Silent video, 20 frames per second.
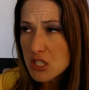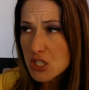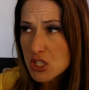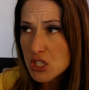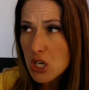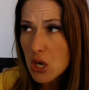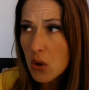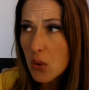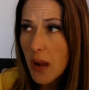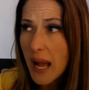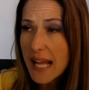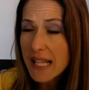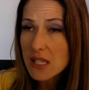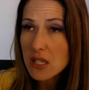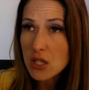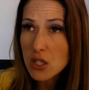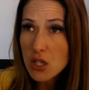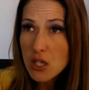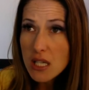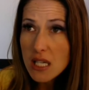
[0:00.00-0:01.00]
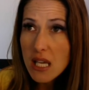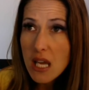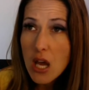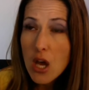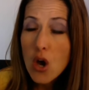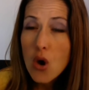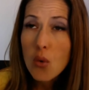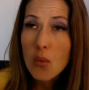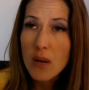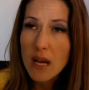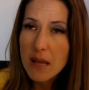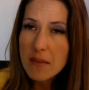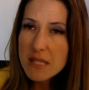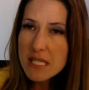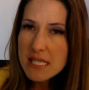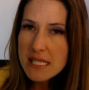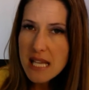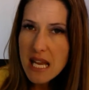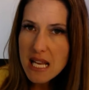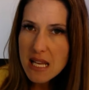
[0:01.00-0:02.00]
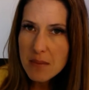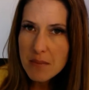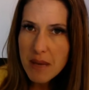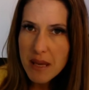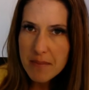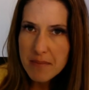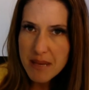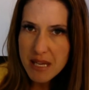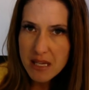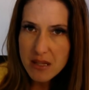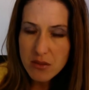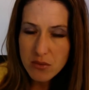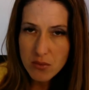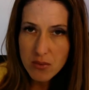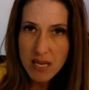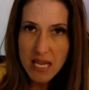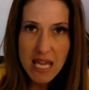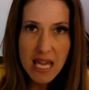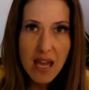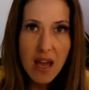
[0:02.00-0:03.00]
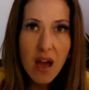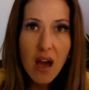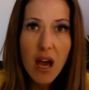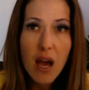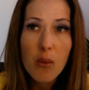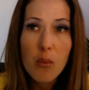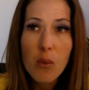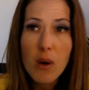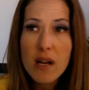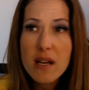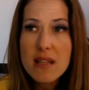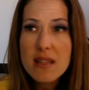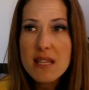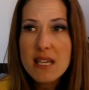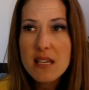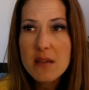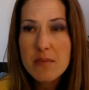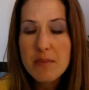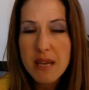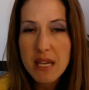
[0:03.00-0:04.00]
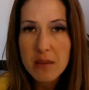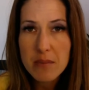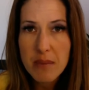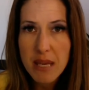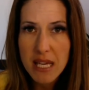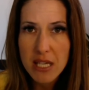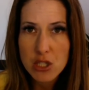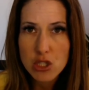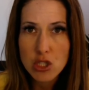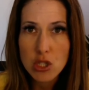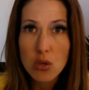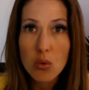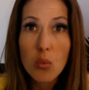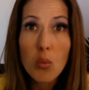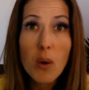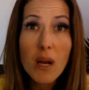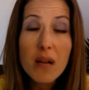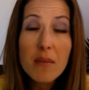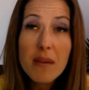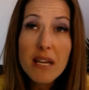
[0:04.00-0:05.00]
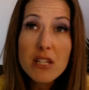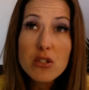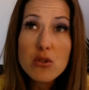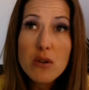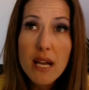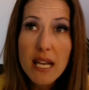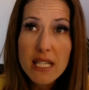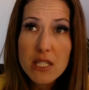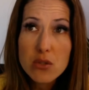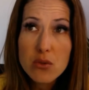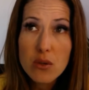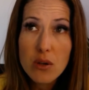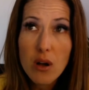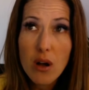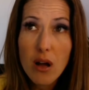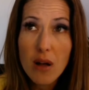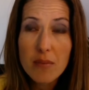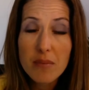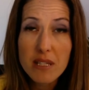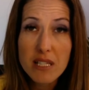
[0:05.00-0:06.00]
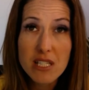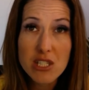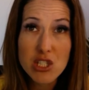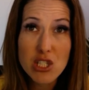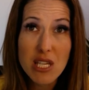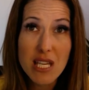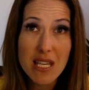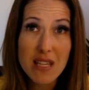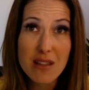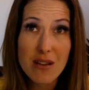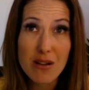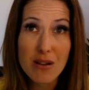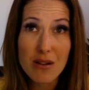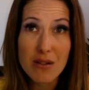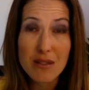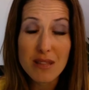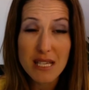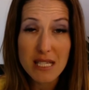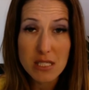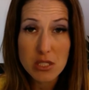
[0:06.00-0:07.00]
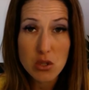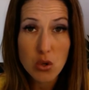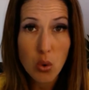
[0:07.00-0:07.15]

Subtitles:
So when I'm deciding my big 3, I want to think big picture. What am I trying to accomplish either this